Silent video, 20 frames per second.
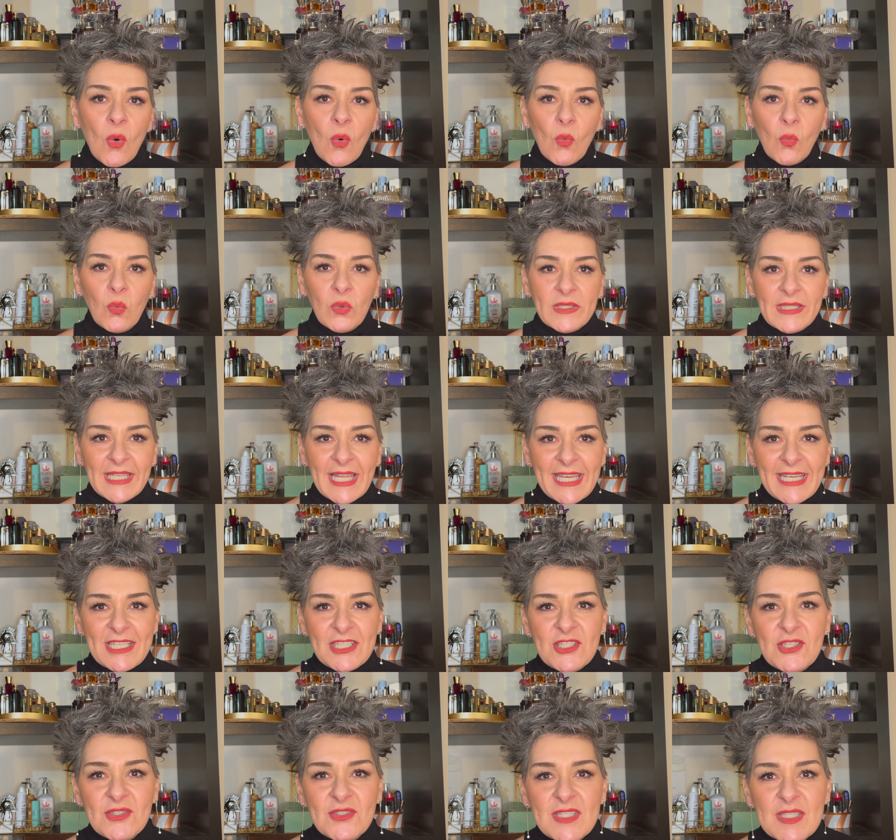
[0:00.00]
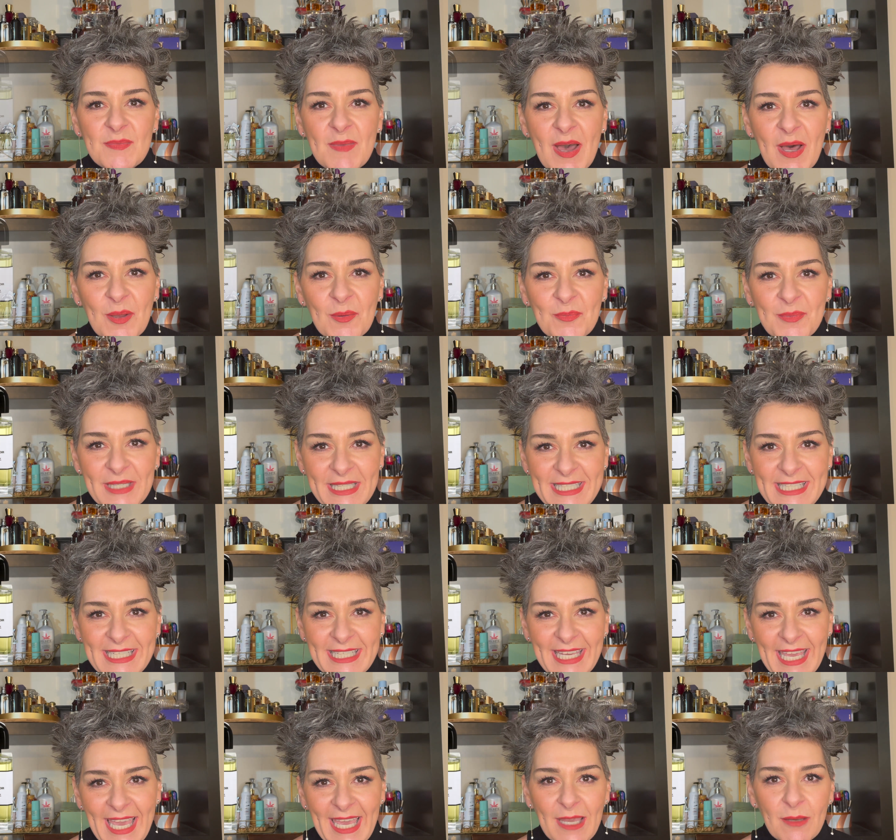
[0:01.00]
would like to smell
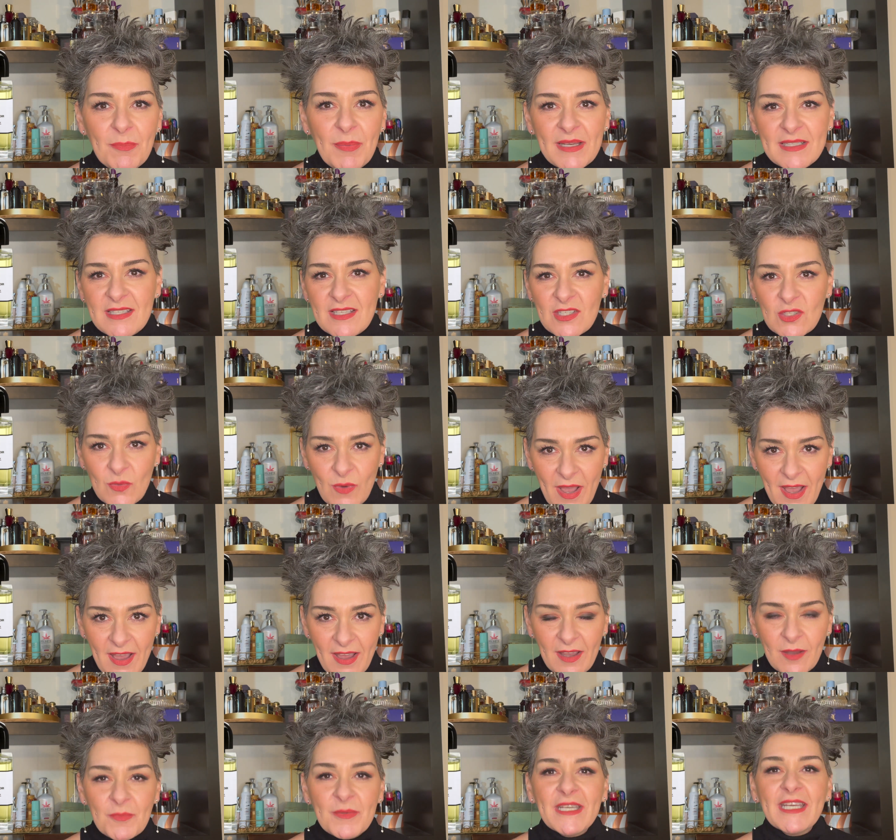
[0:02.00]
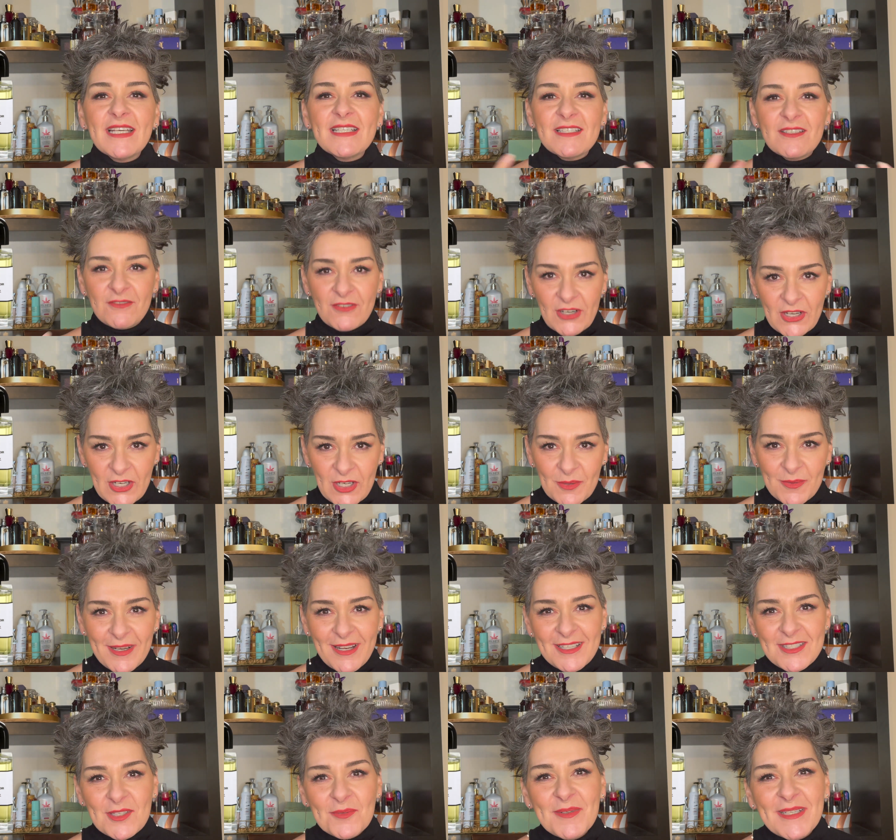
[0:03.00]
BDK Pas Ce Soir because of her, but
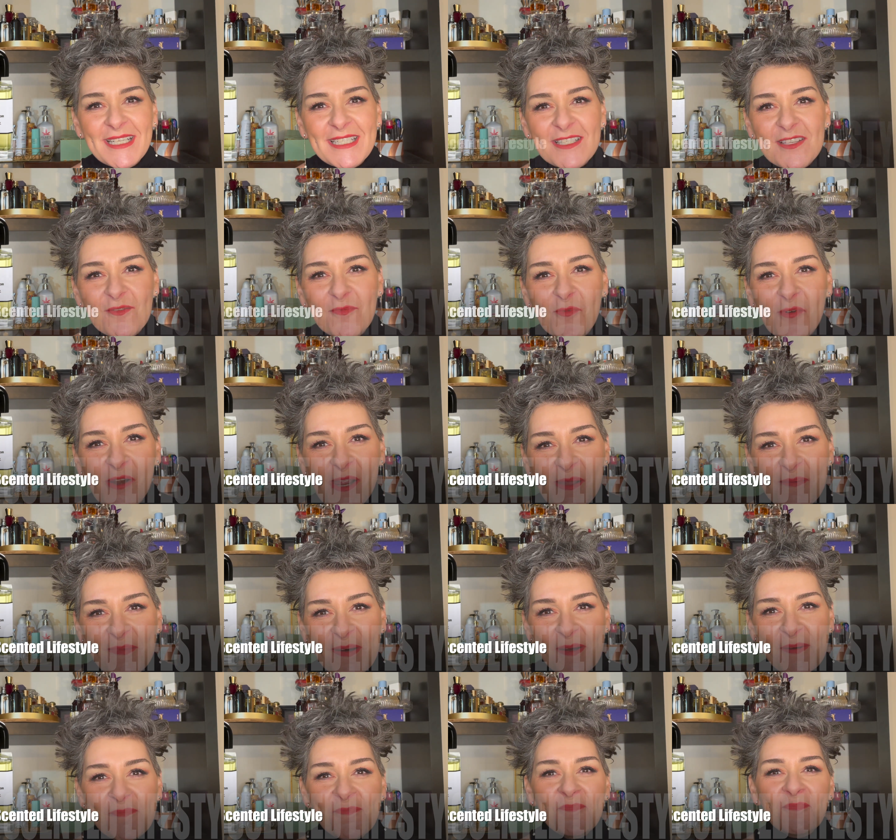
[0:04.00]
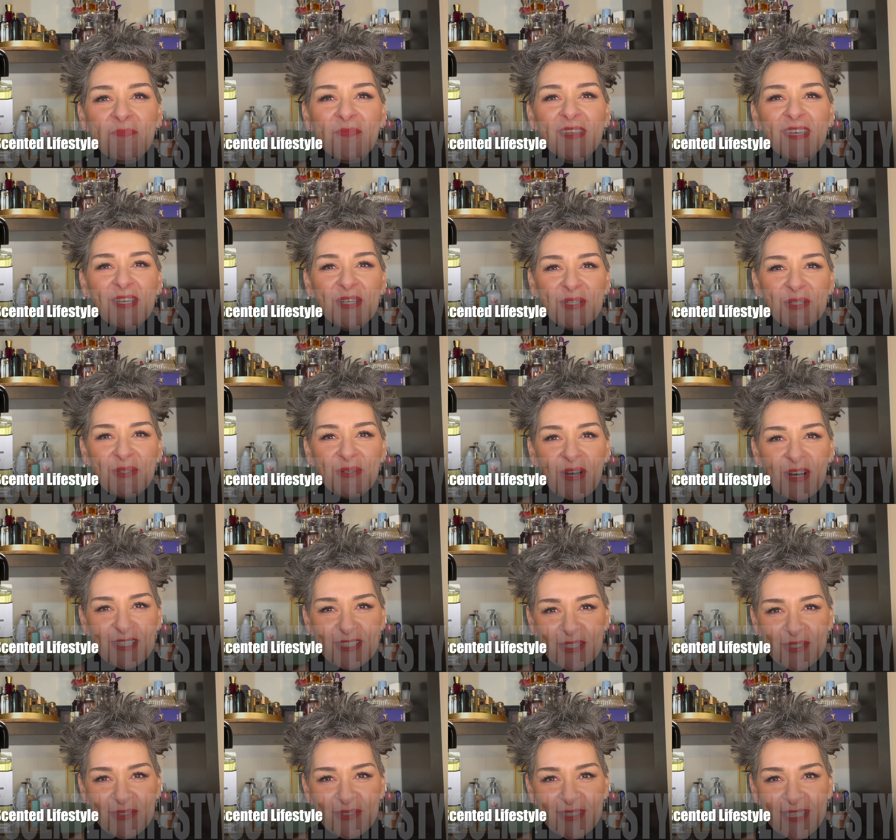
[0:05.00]
also because of Moema, who
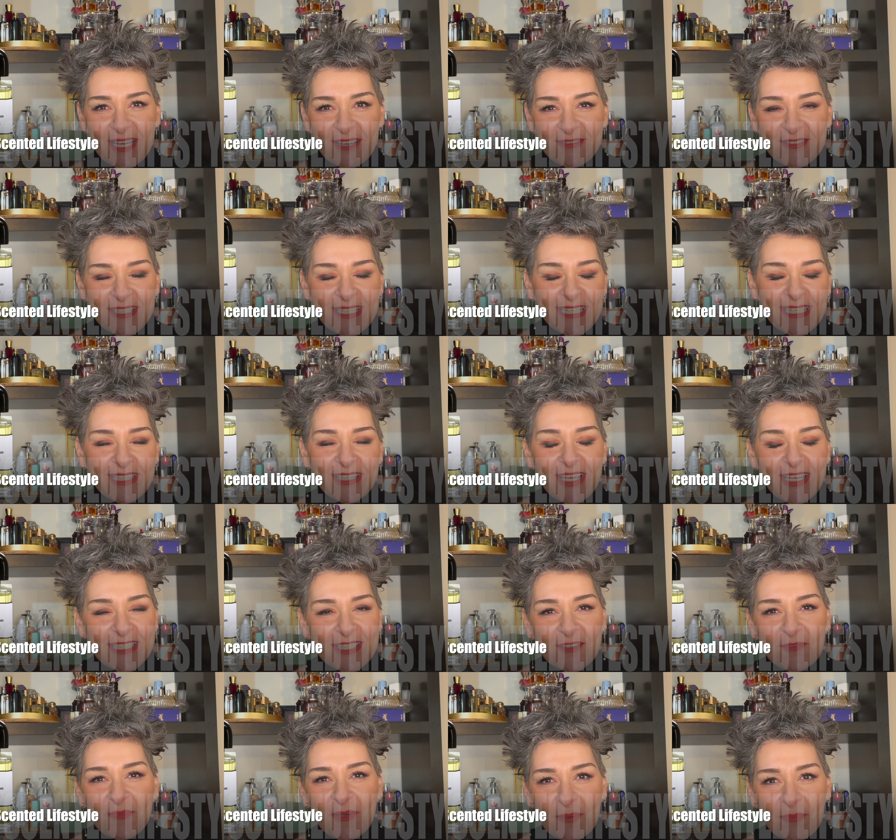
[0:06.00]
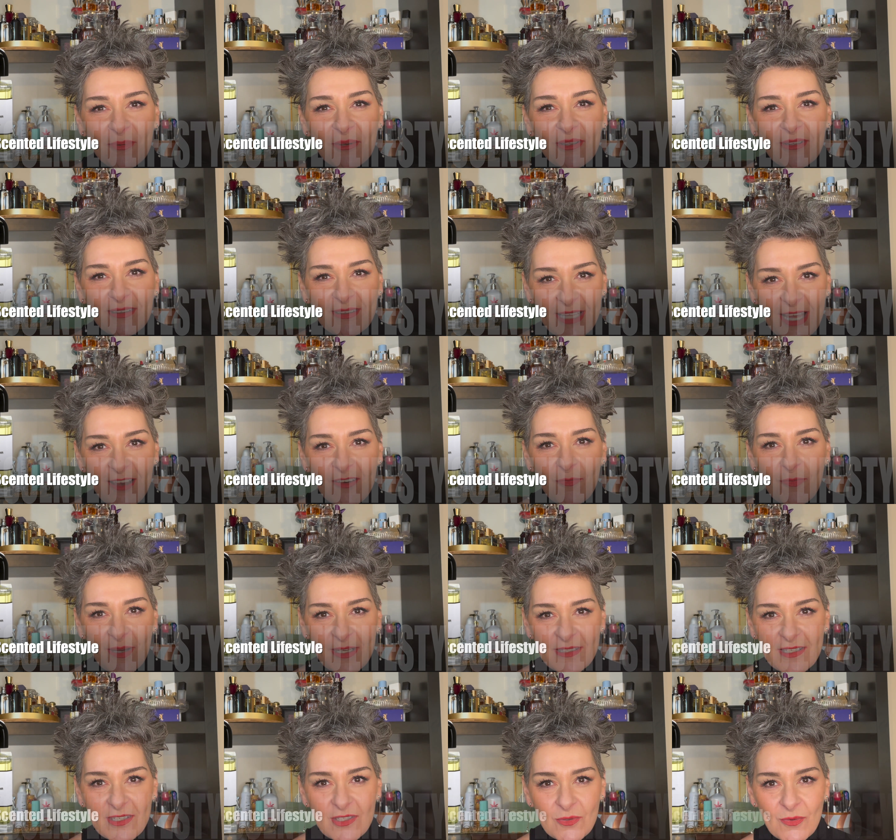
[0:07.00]
also loves it. Lots of people love
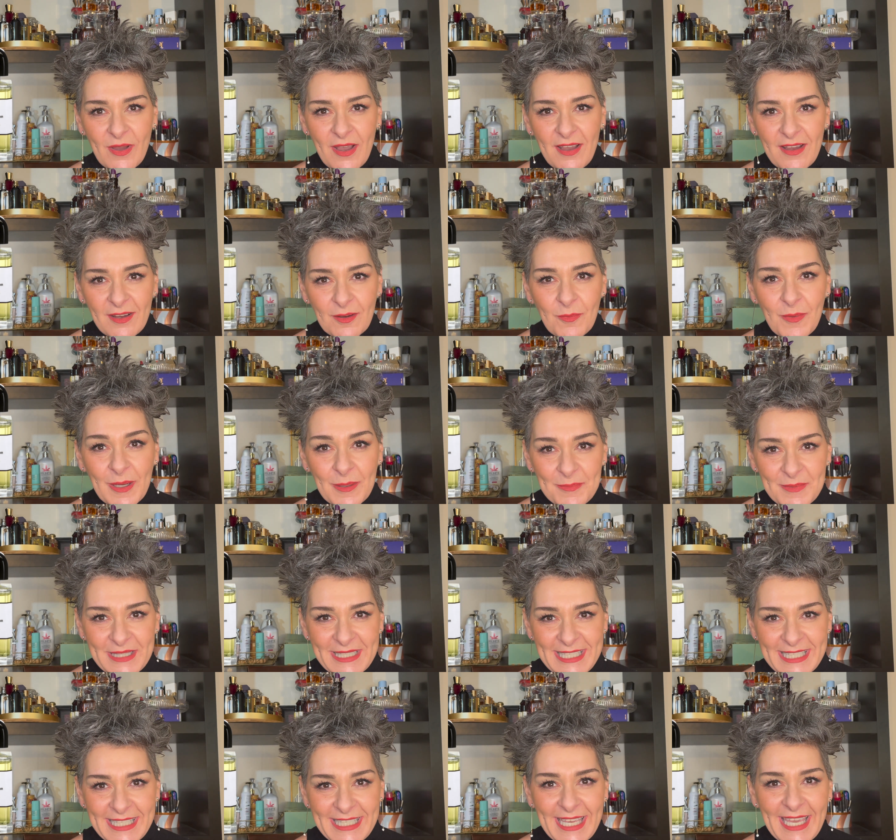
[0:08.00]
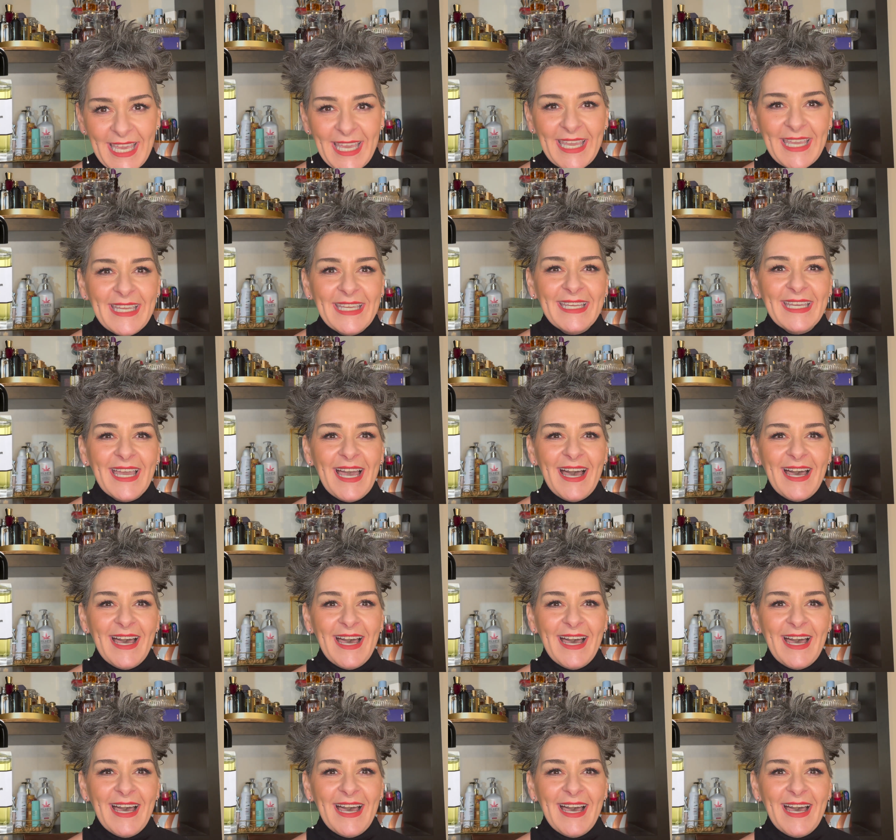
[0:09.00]
Pas Ce Soir by BDK.